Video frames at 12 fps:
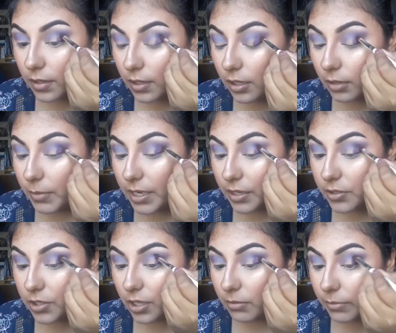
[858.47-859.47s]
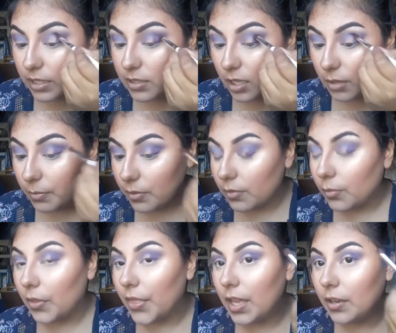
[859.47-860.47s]
And I'm making sure it meets up
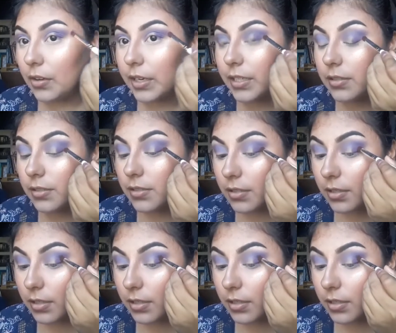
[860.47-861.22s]
with that crease